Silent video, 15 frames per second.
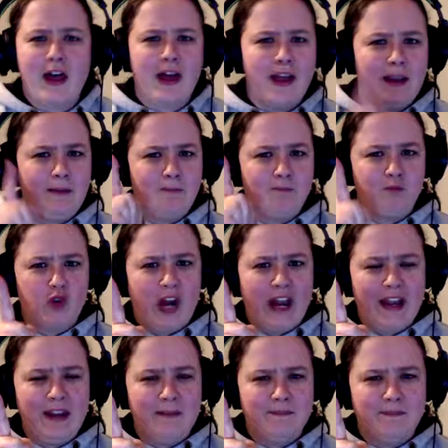I'm
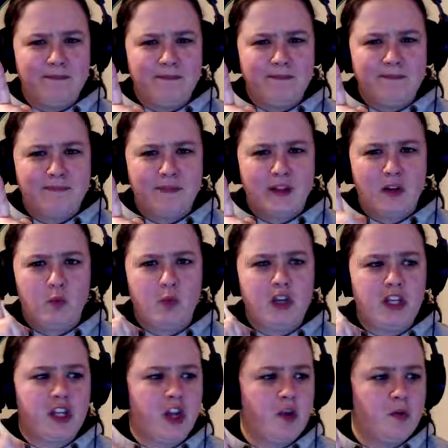right,
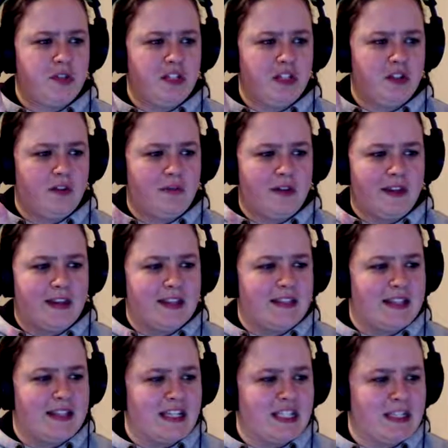we go to the thing that
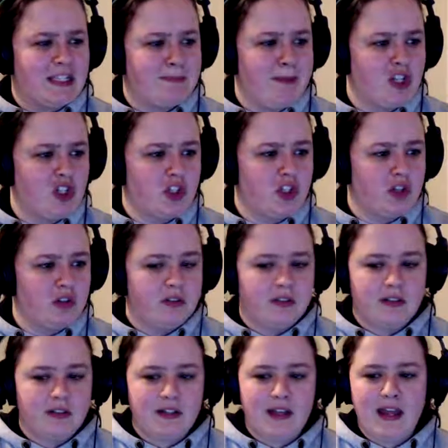says special
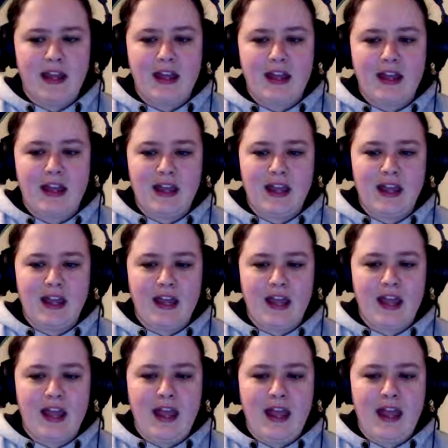
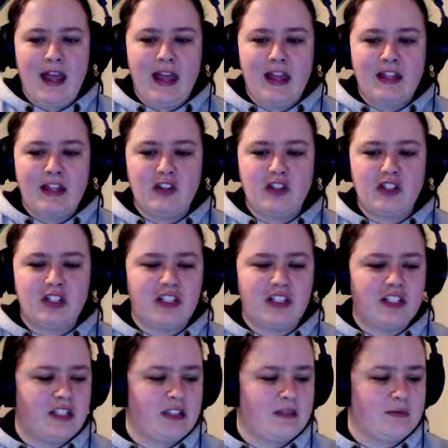and
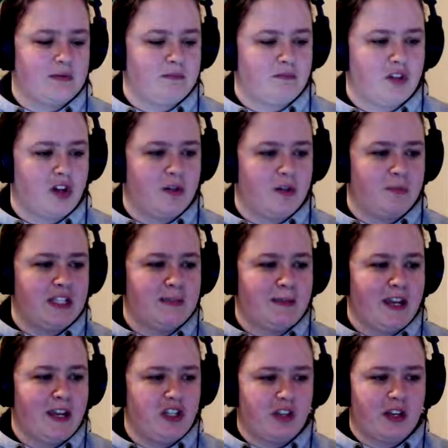just up the
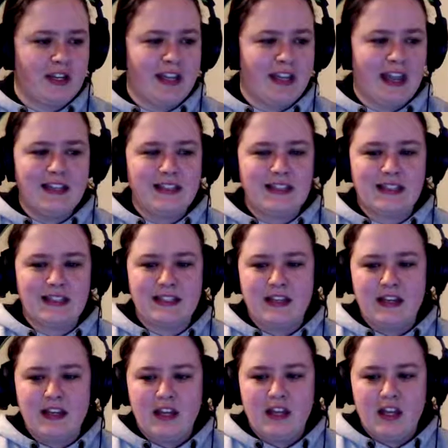special, I guess.
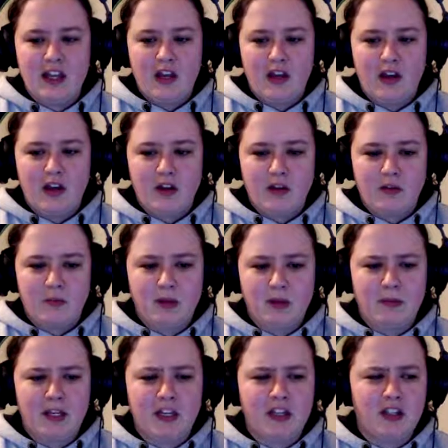Wait a
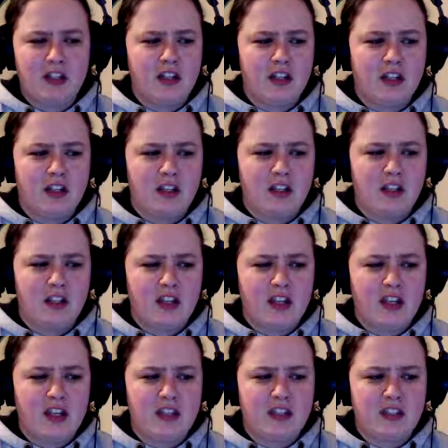minute.
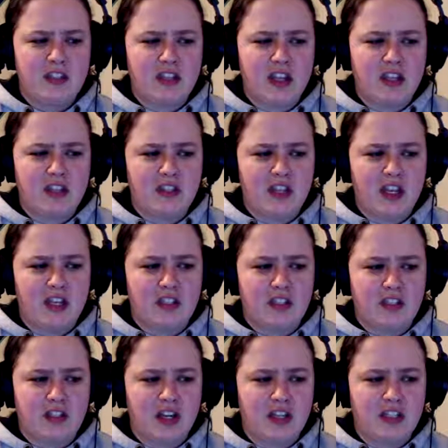It's it's
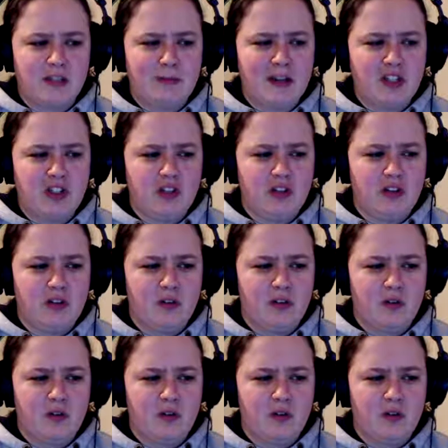it's not special?